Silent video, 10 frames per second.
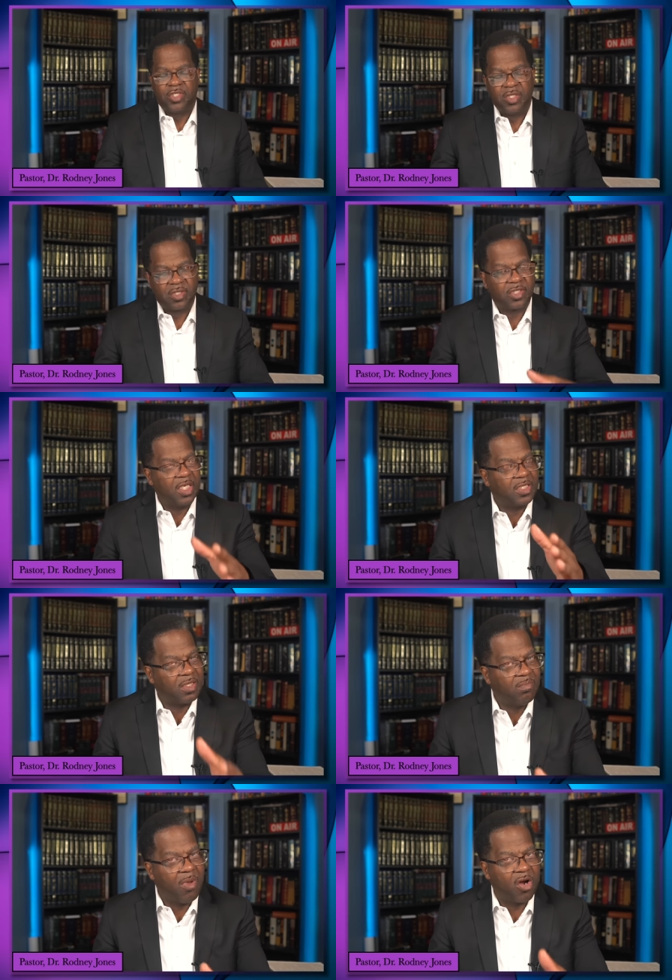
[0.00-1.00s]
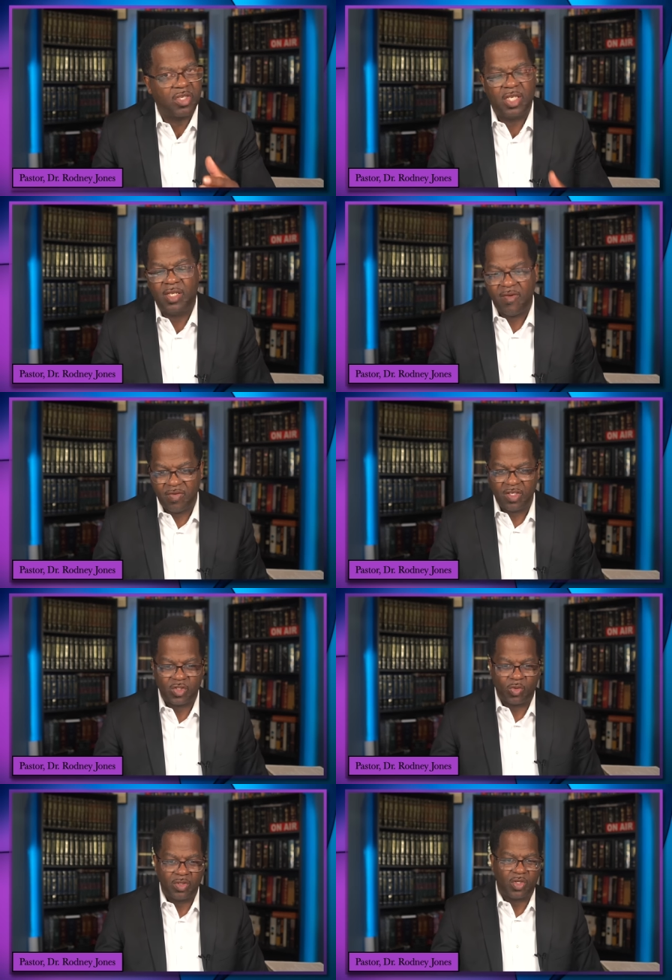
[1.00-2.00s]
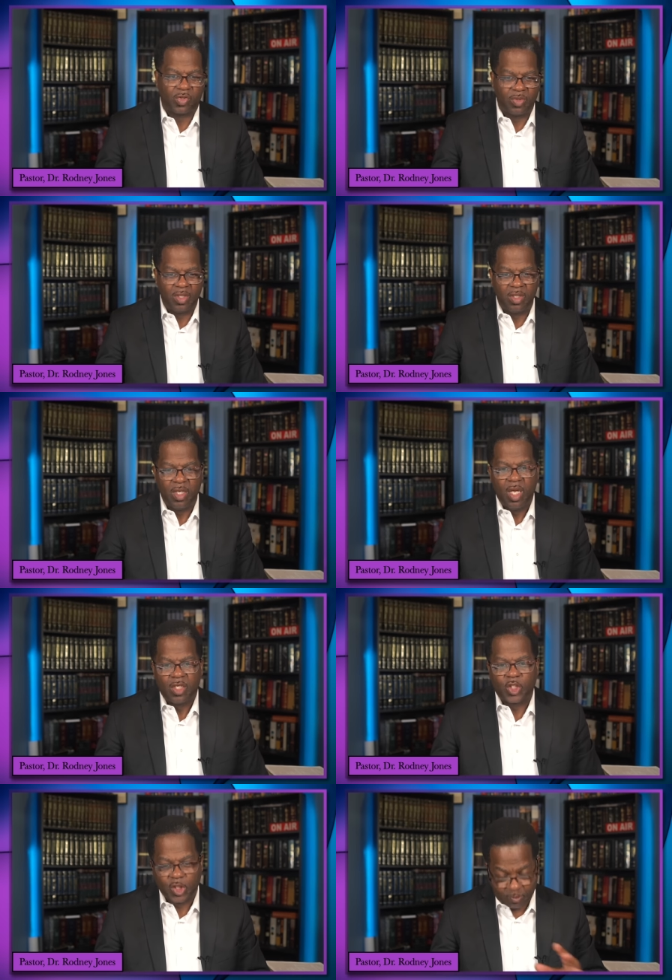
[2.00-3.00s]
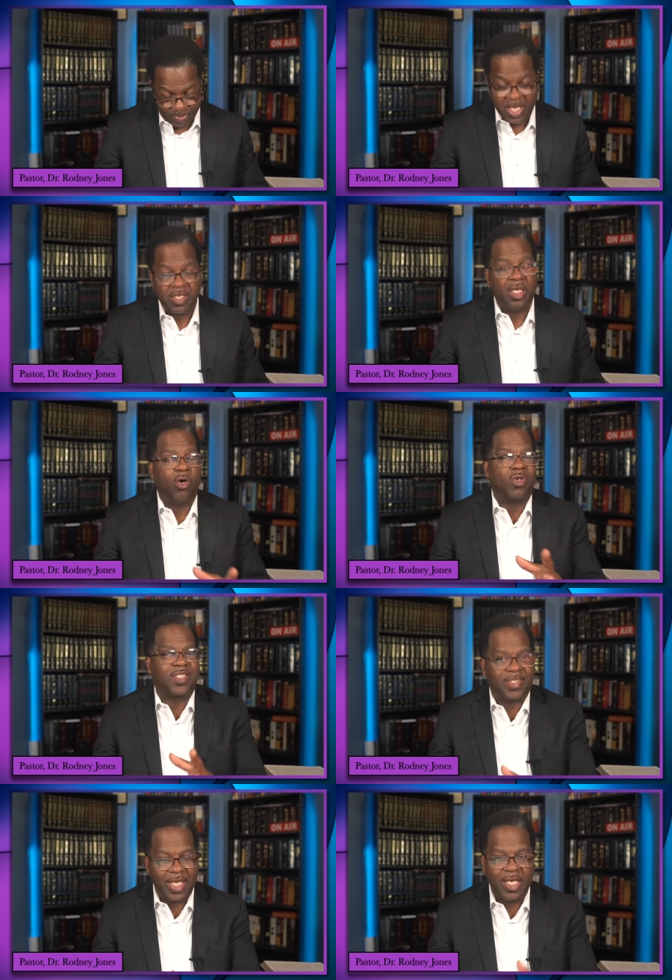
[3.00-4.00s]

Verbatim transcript: Jesus says in Mark 11:23, speak or